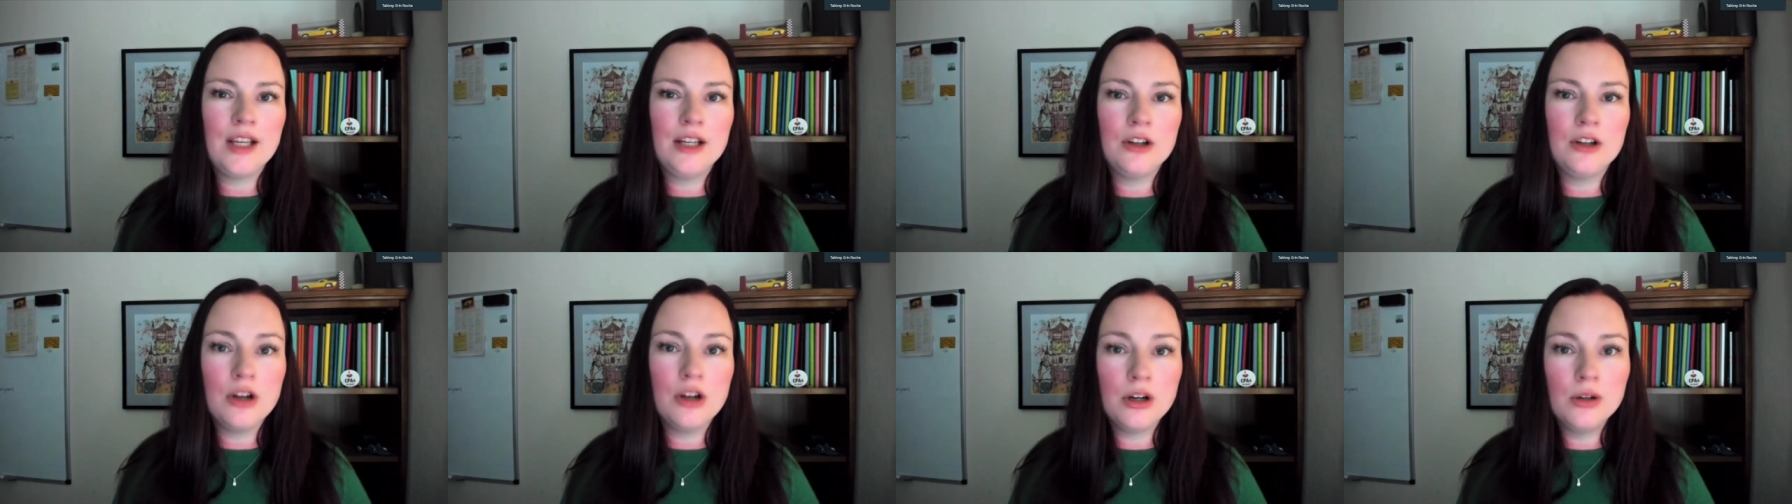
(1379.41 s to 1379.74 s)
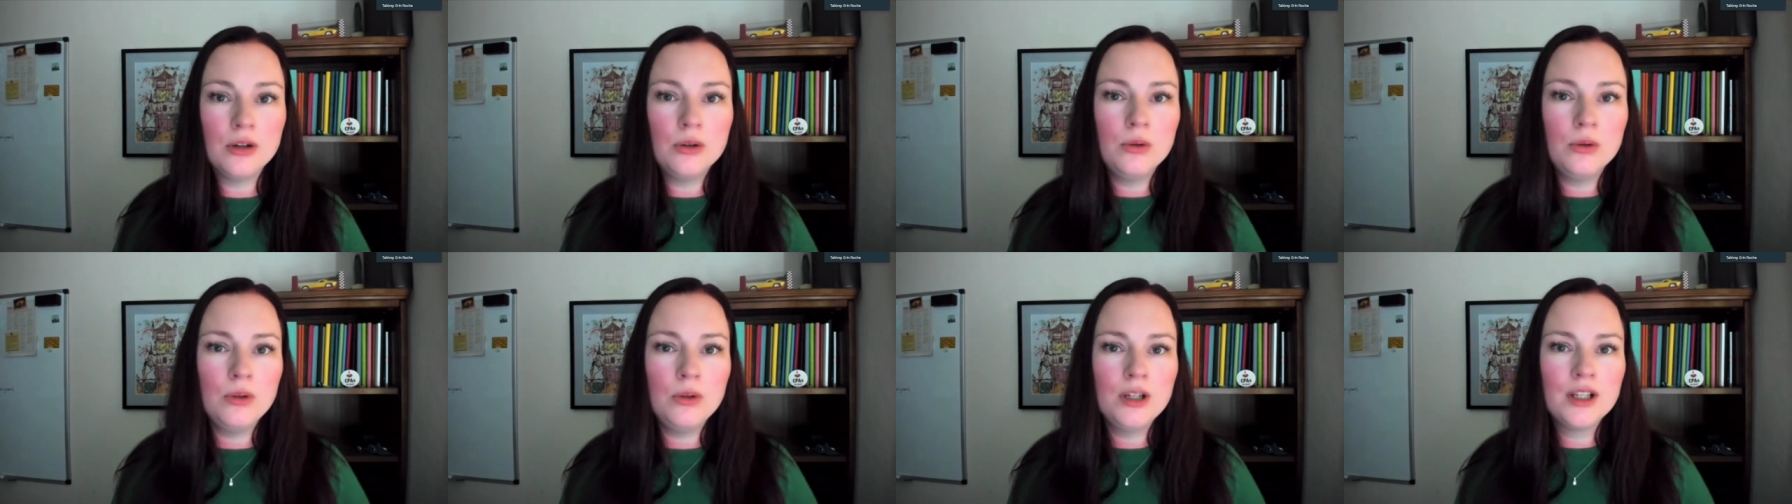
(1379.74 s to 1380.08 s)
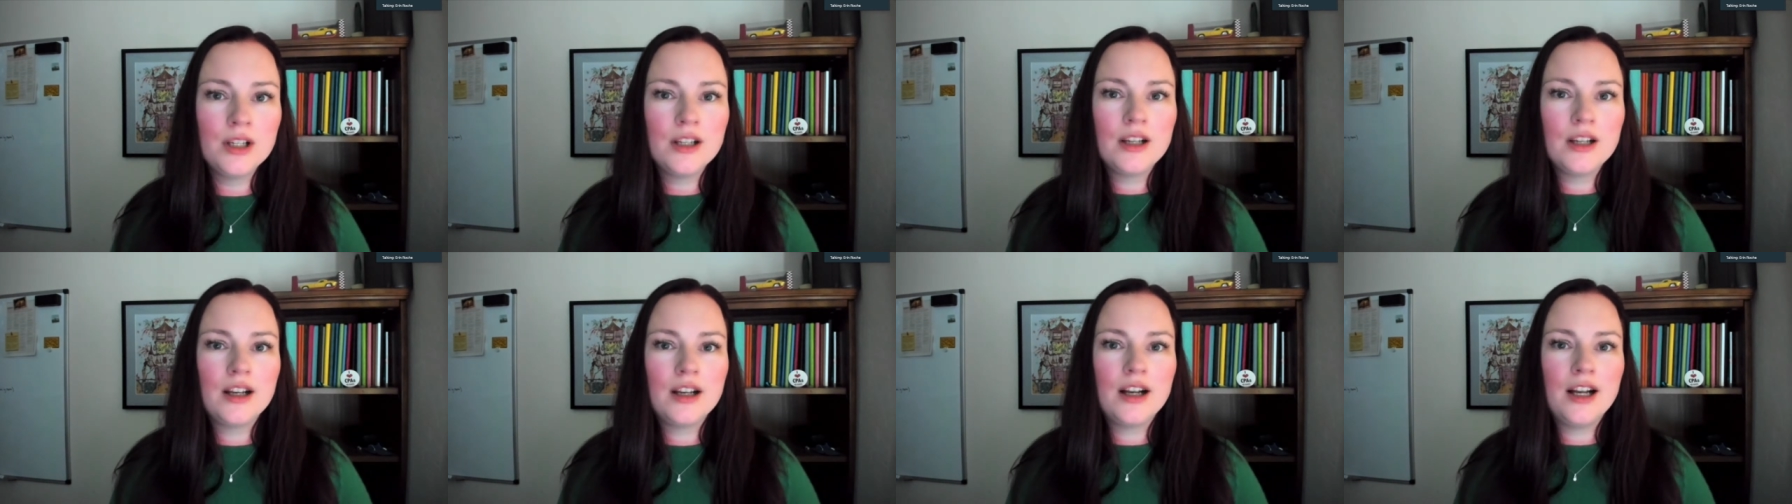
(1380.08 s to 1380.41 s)
no
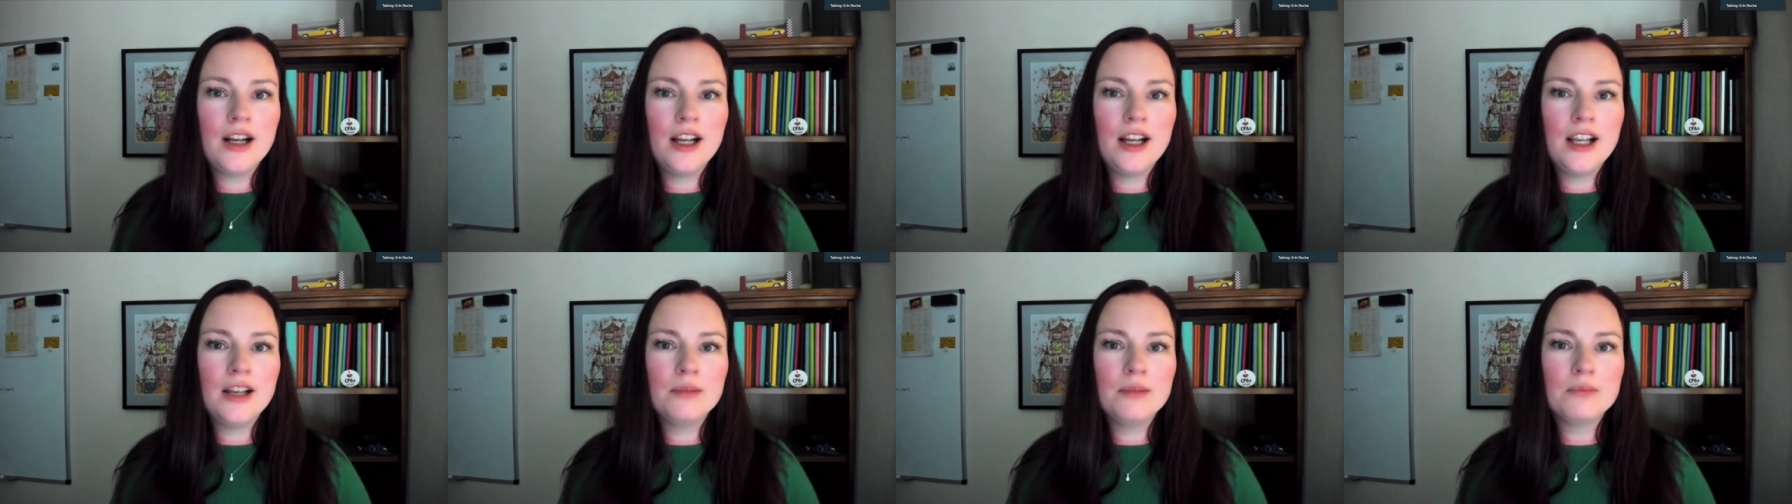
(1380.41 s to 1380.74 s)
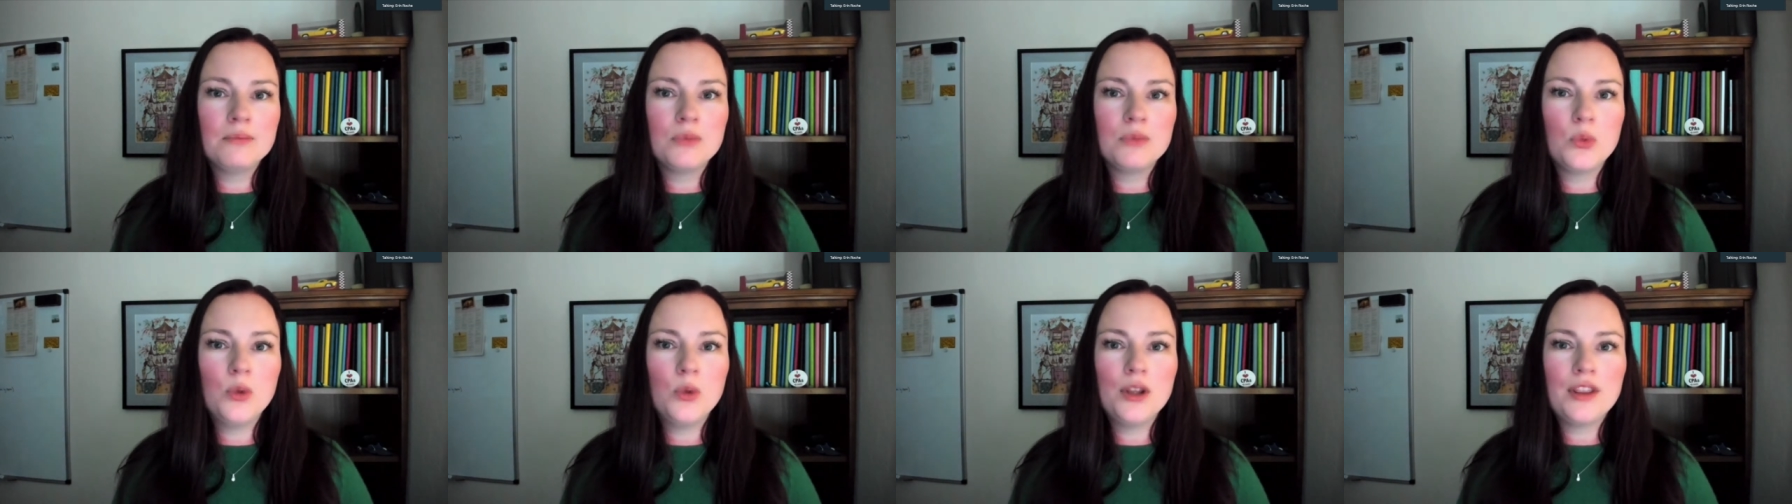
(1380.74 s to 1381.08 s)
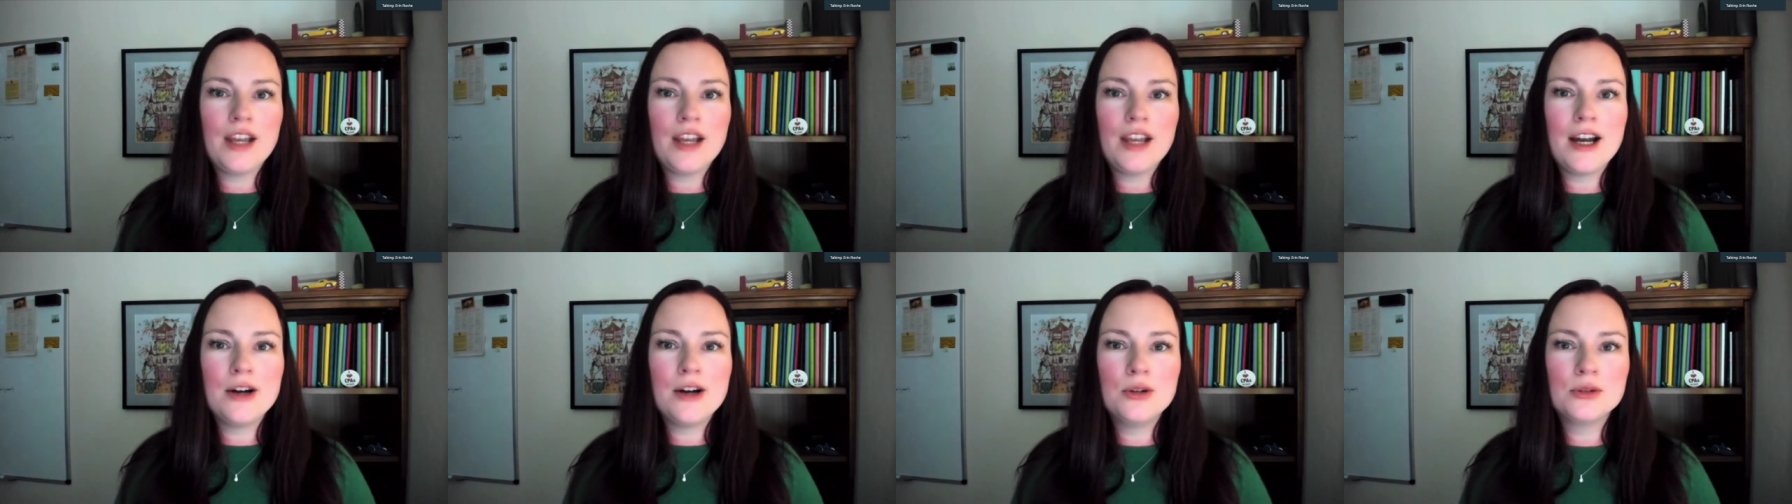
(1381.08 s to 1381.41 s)

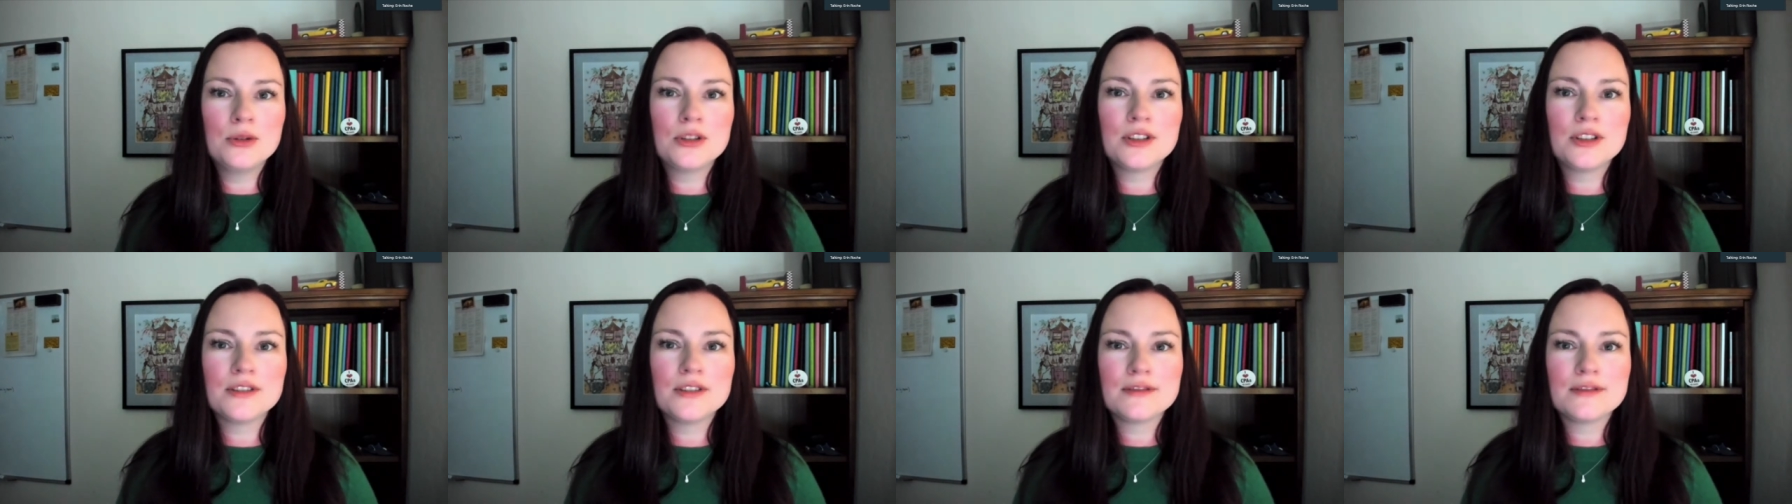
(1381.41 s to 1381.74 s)
without